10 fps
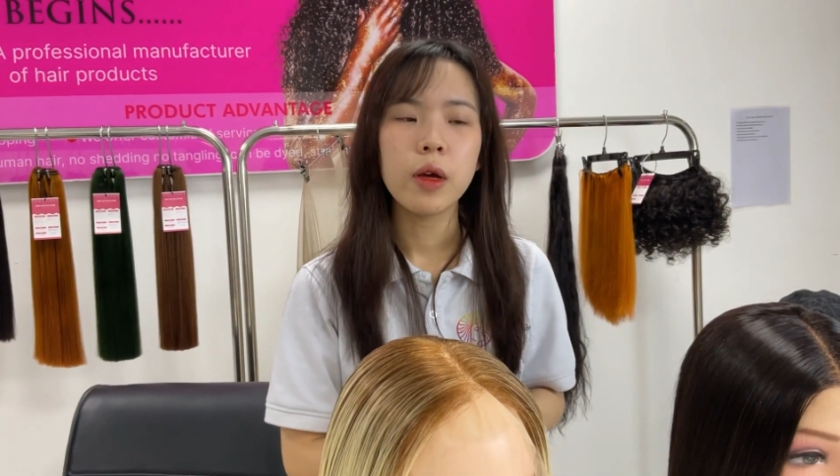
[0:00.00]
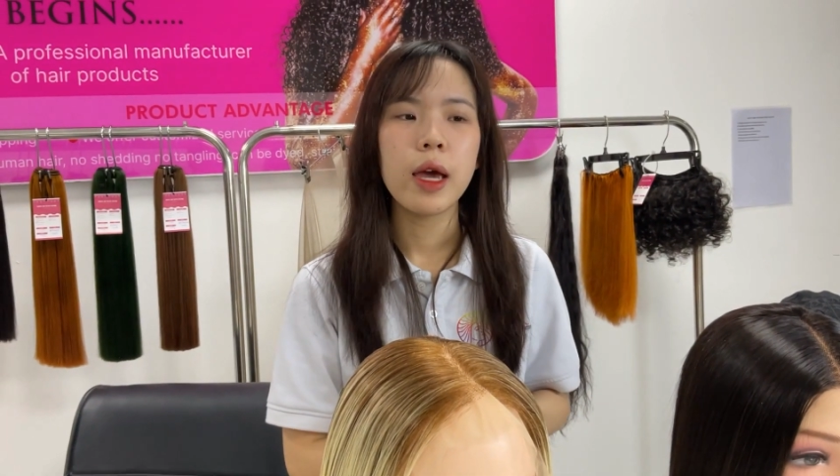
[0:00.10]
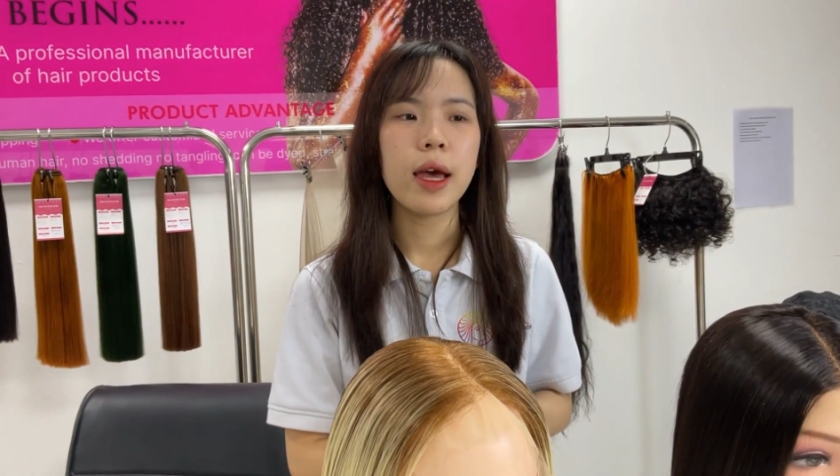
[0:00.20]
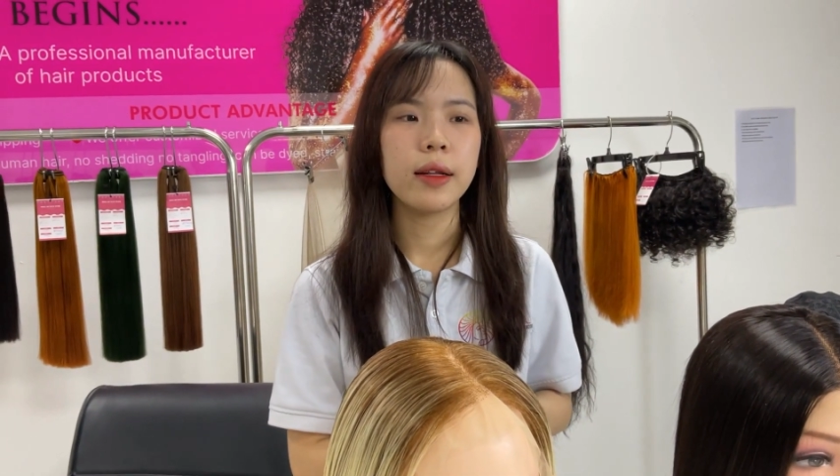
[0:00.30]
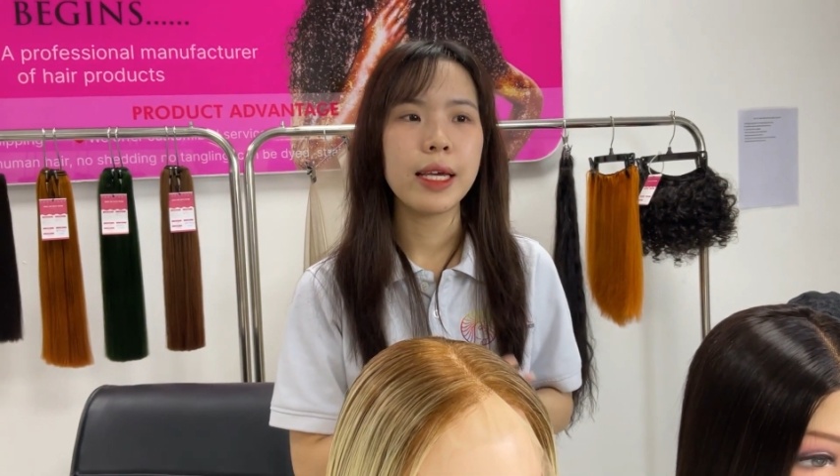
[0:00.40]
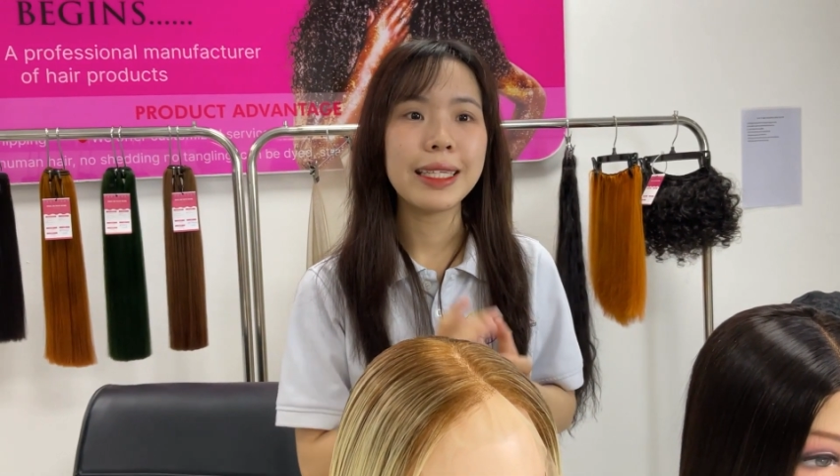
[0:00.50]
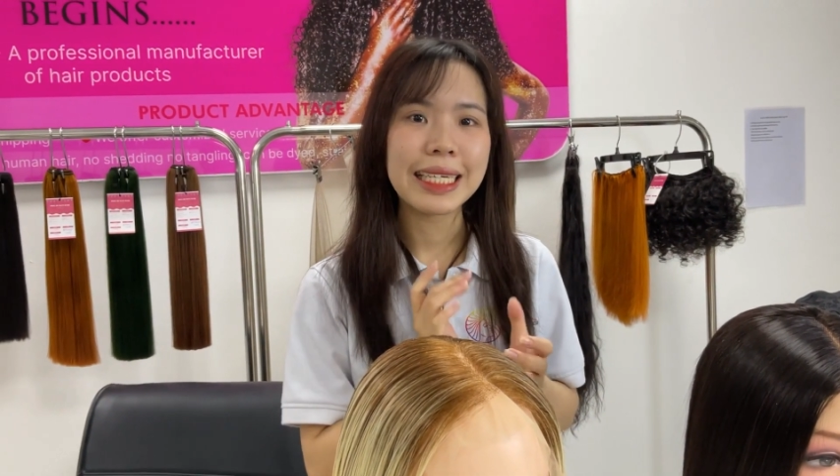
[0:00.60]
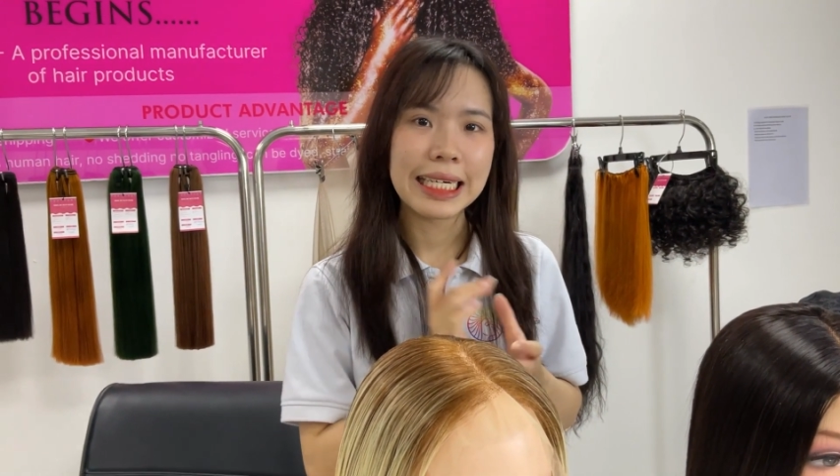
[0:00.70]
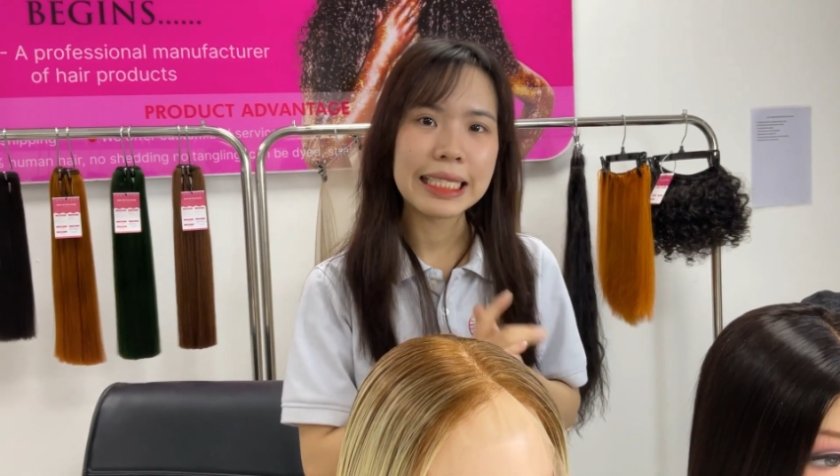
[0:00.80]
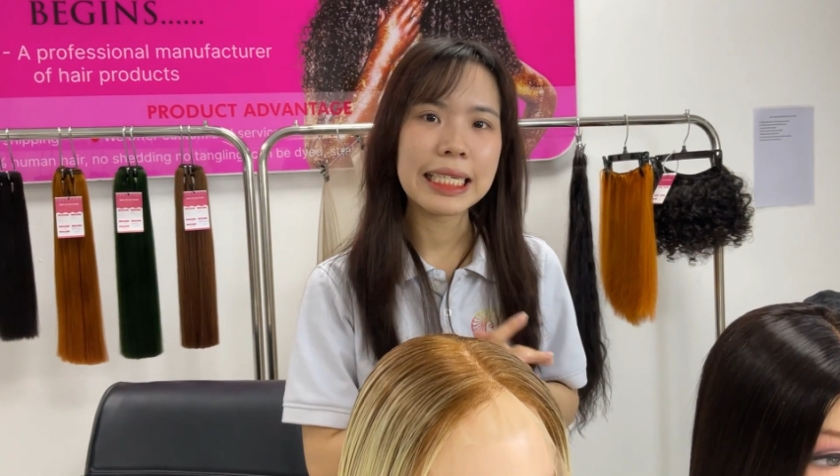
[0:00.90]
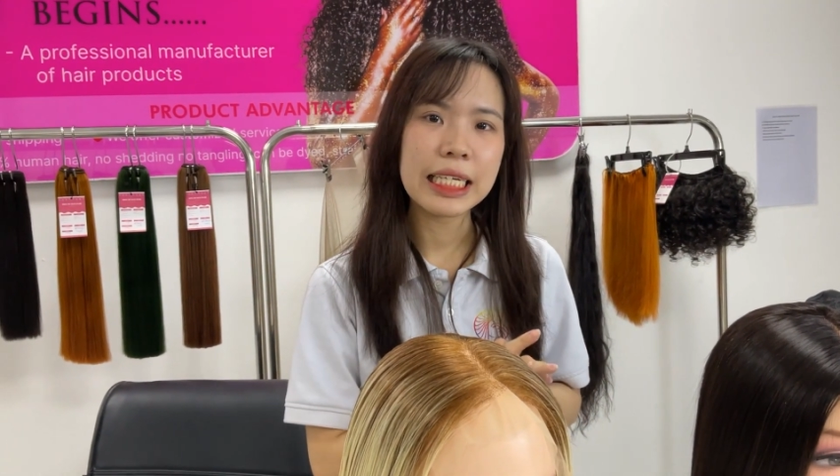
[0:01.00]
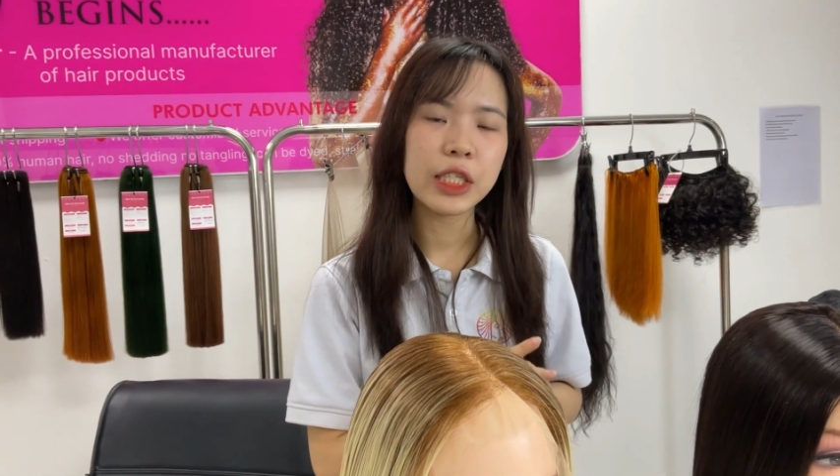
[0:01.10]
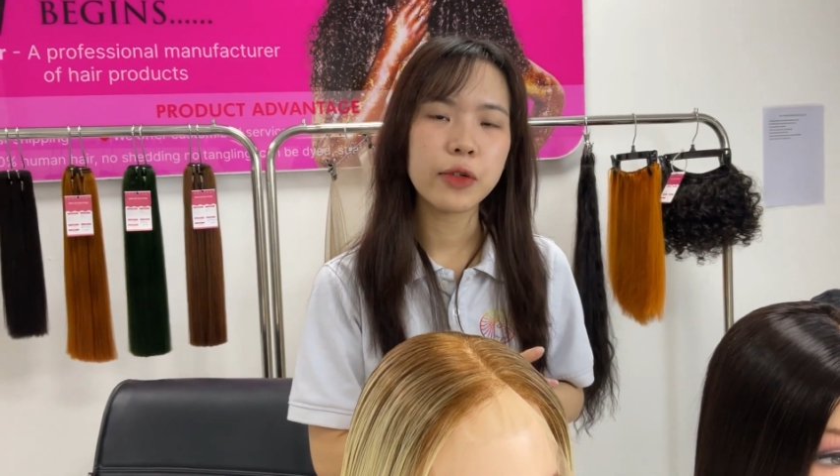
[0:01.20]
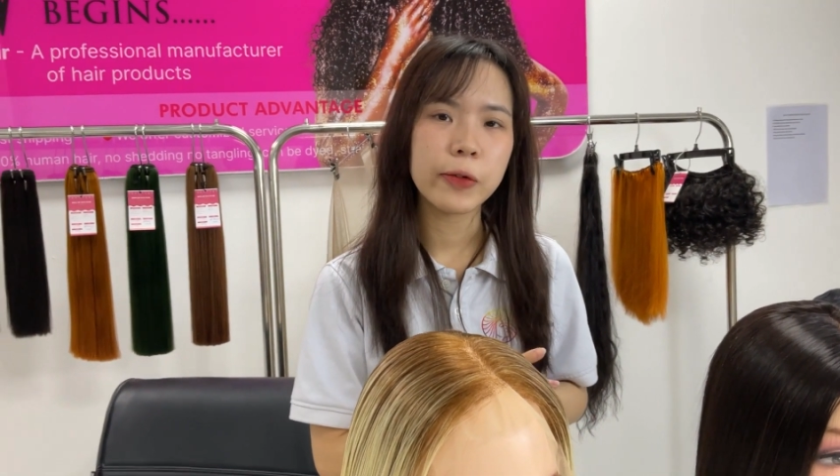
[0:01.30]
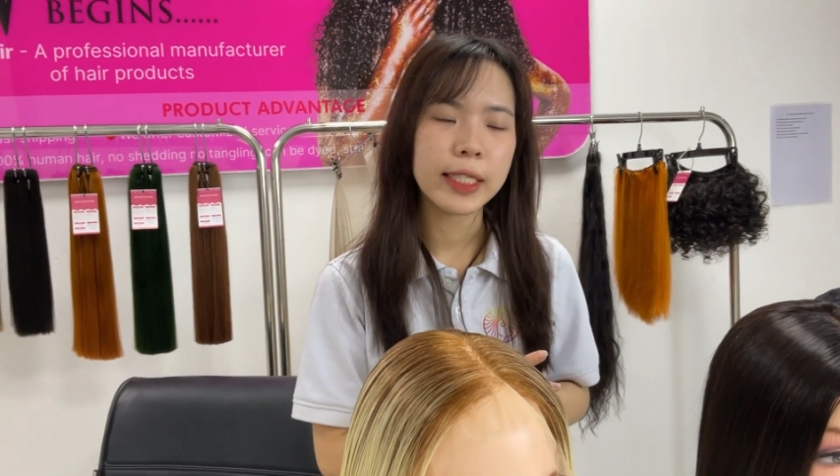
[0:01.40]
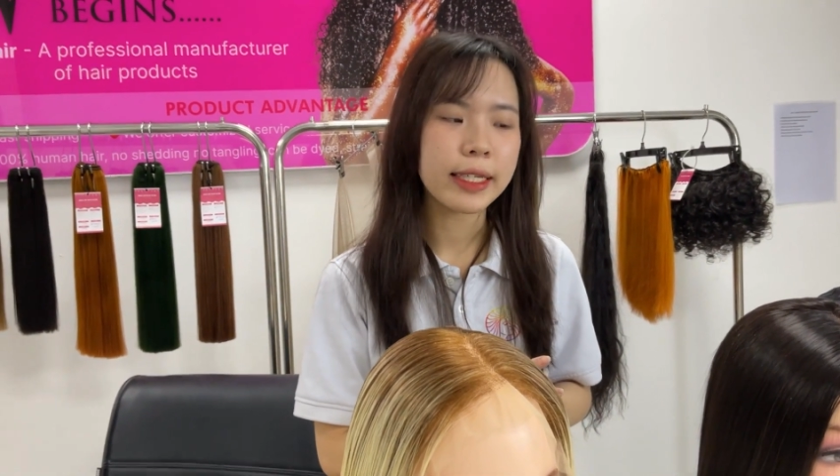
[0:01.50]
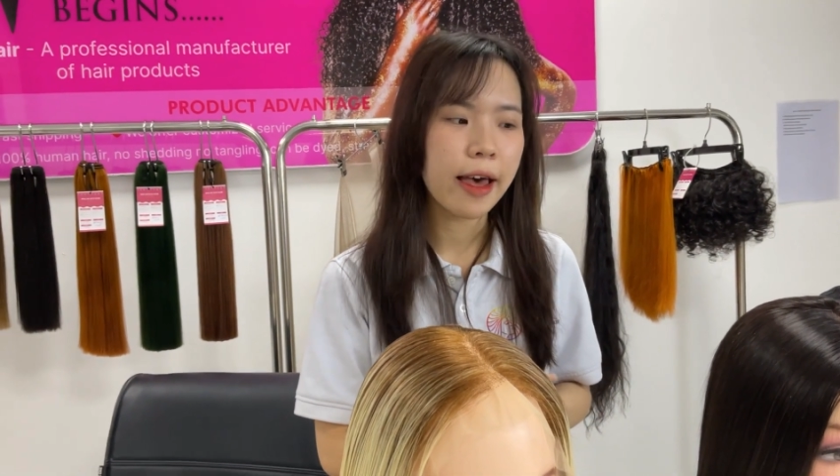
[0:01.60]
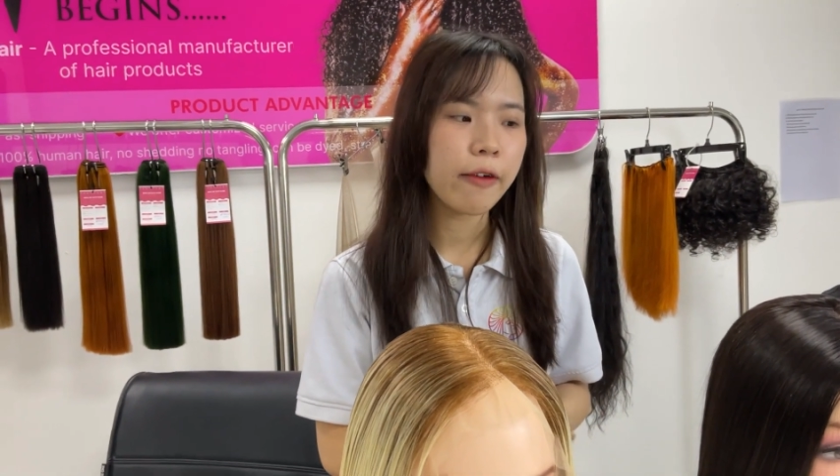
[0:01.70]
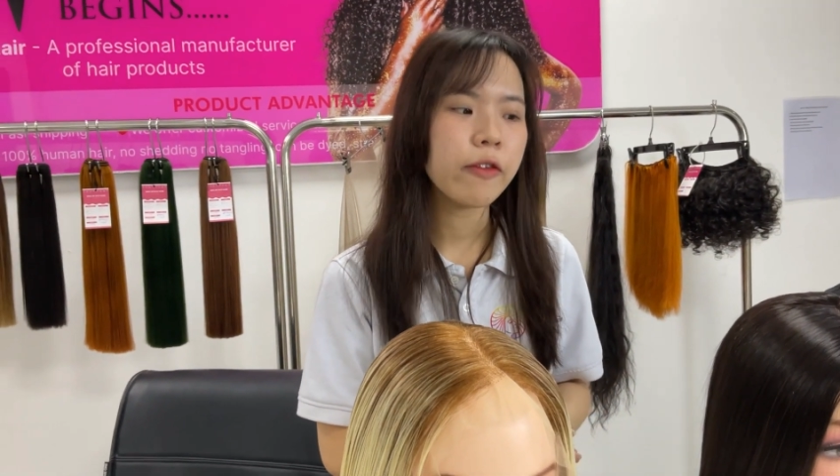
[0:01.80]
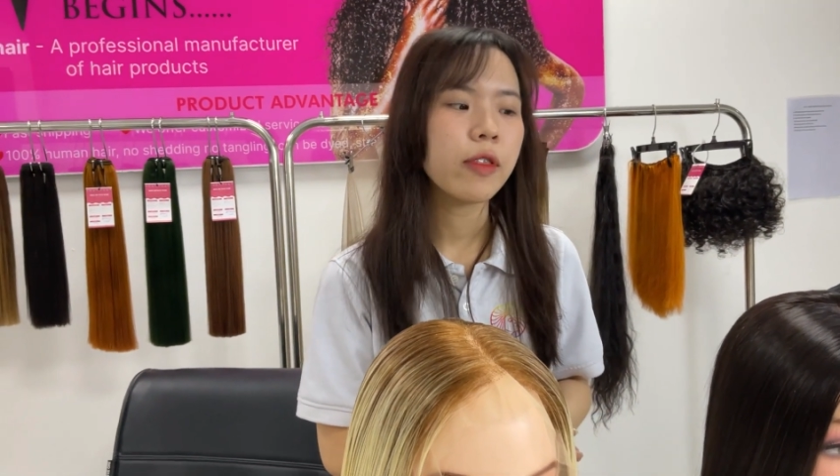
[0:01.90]
and it's easy to
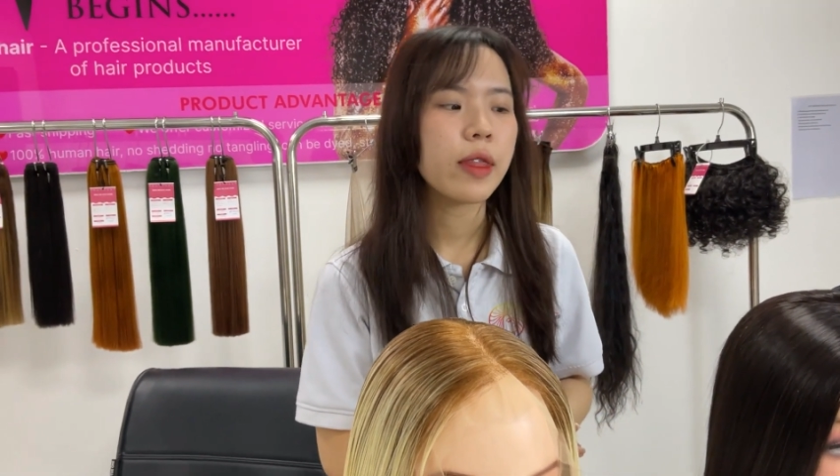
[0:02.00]
resell,